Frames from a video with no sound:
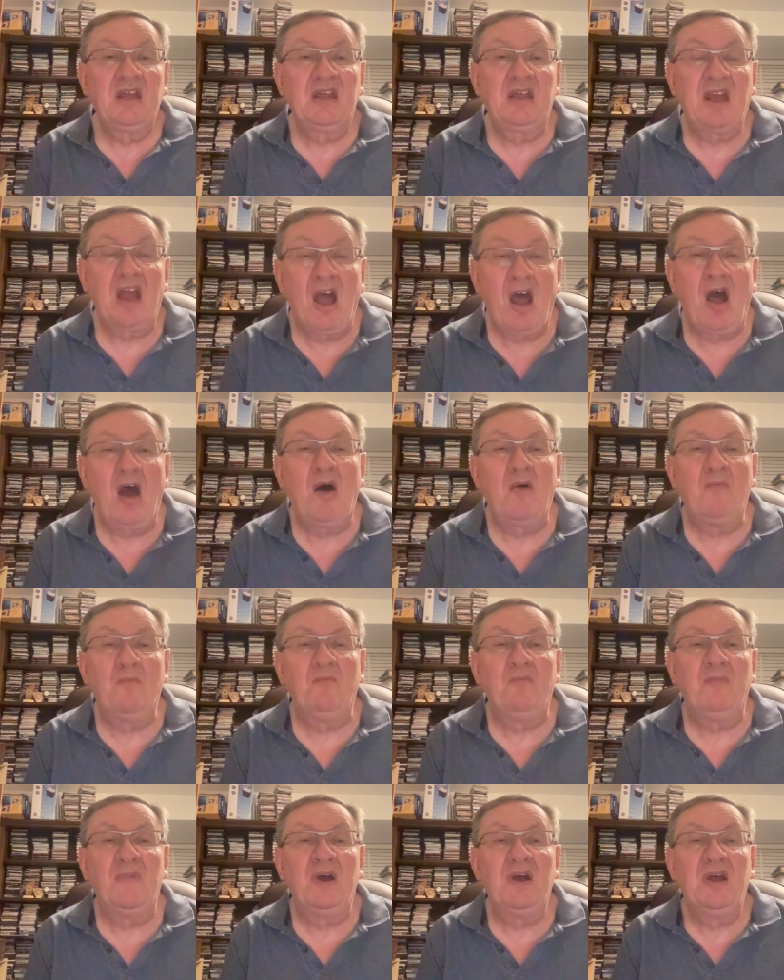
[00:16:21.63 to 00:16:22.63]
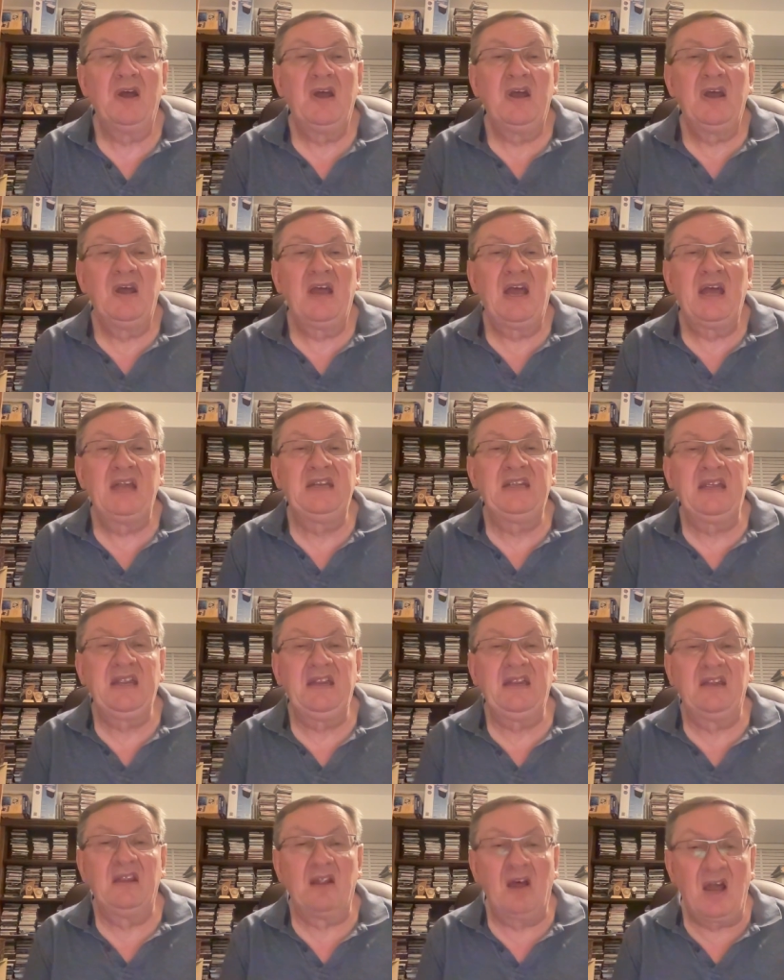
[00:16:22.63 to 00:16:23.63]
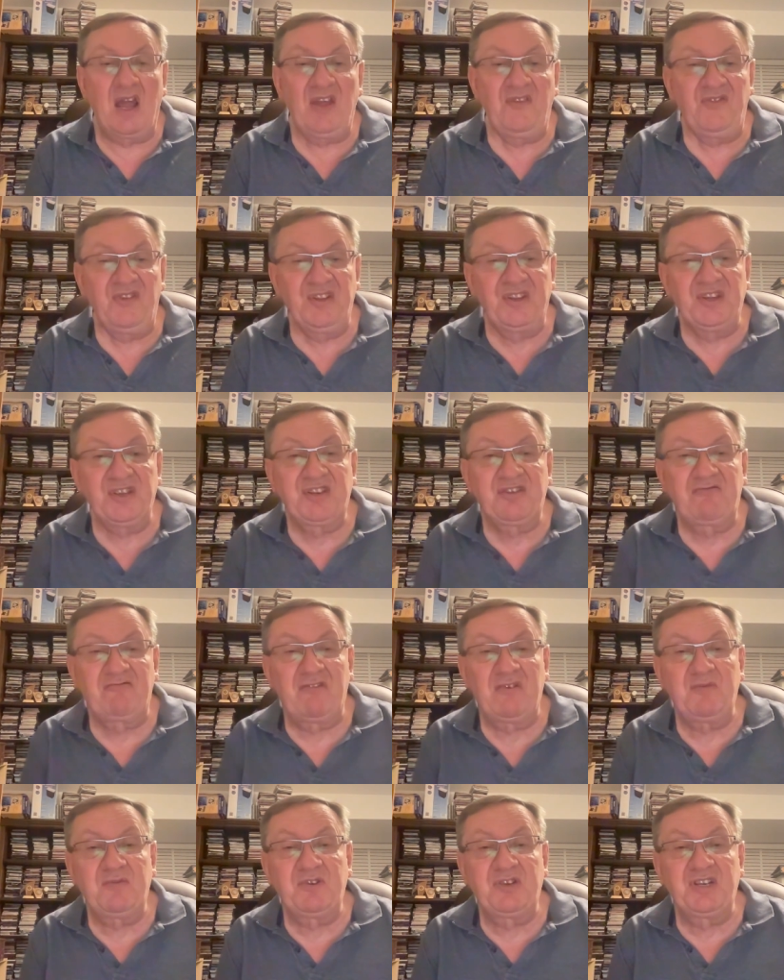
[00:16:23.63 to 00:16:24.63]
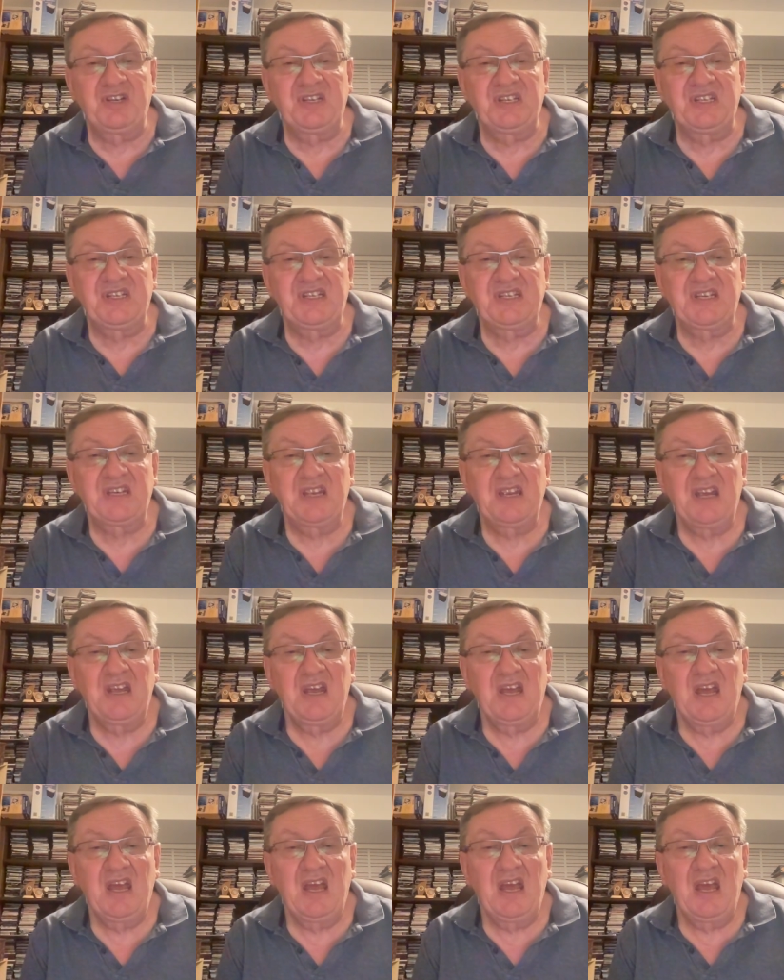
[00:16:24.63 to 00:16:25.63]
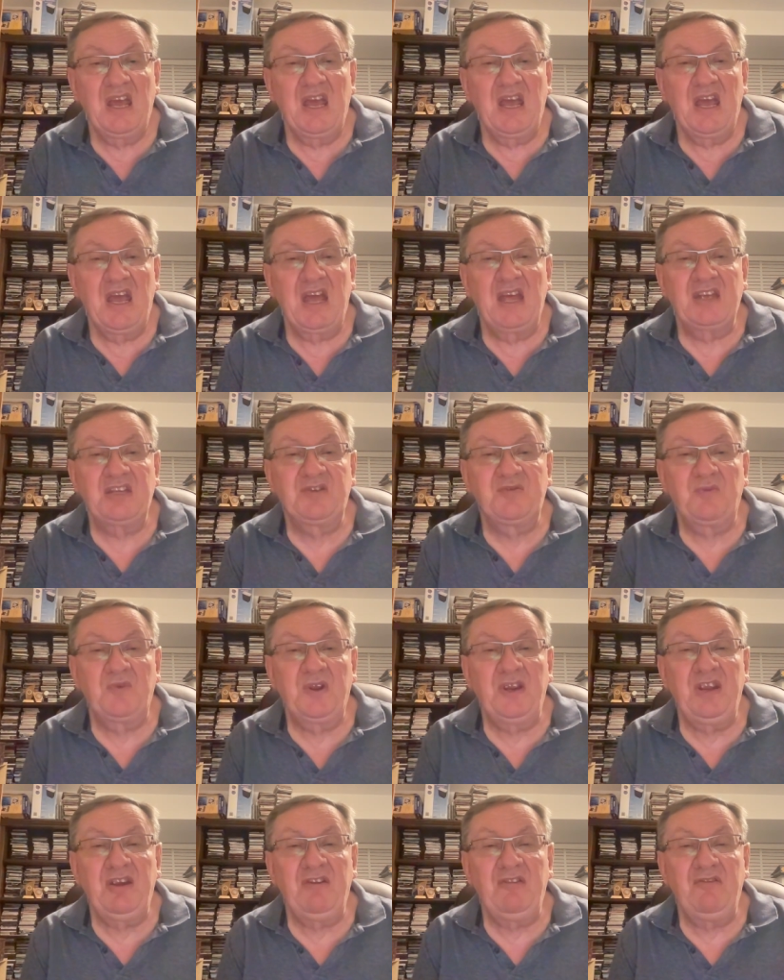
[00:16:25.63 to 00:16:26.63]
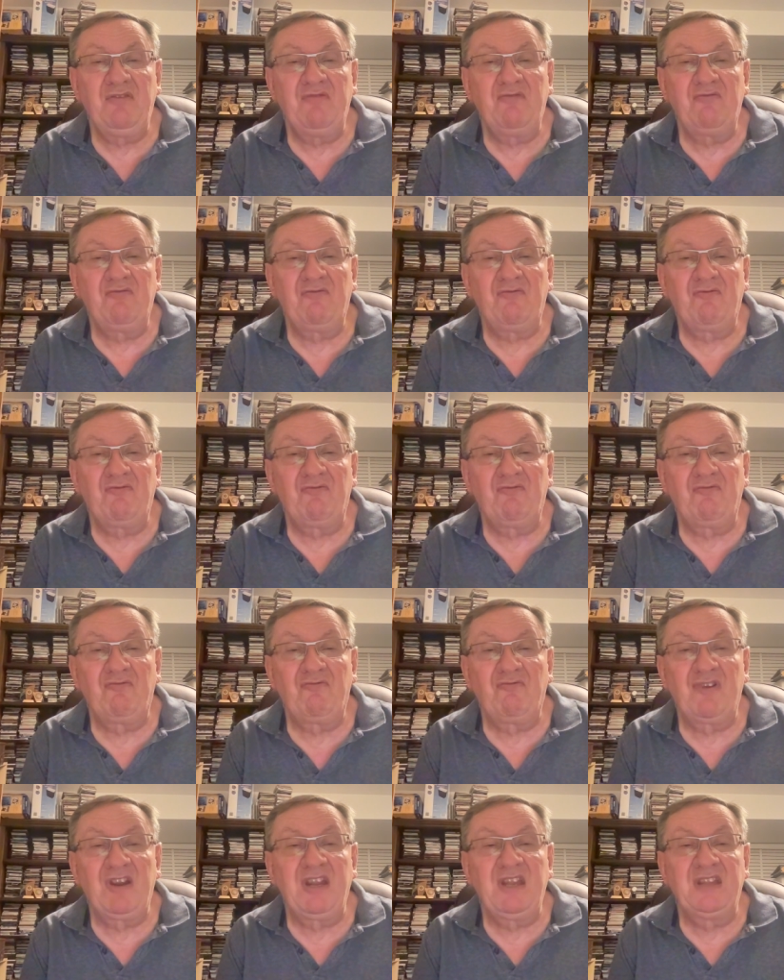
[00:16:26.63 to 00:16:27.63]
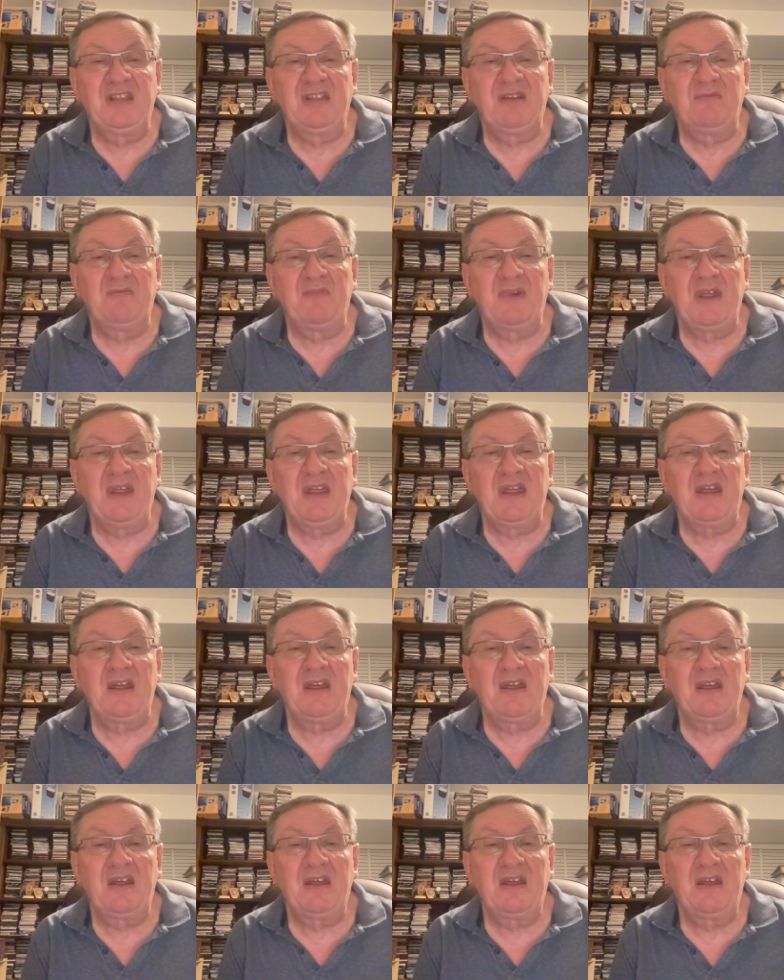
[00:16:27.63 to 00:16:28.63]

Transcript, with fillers: Come and enliven the scriptures as we read them here,